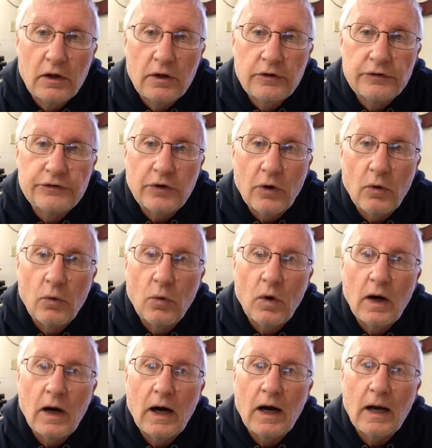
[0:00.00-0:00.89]

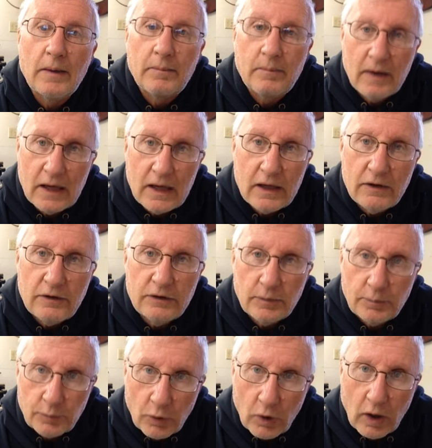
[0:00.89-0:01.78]
So I made
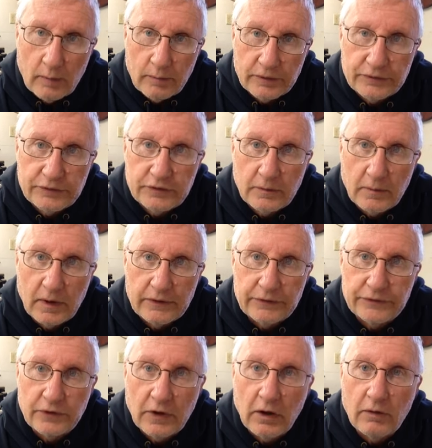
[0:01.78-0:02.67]
the promise to
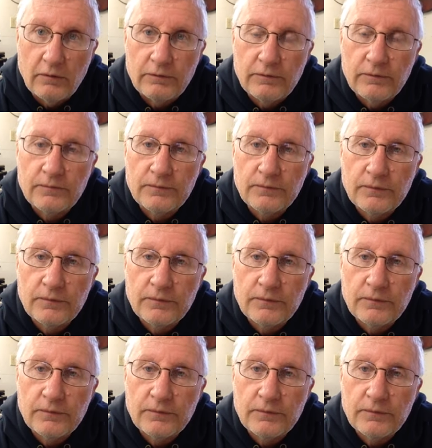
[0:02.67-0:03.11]
myself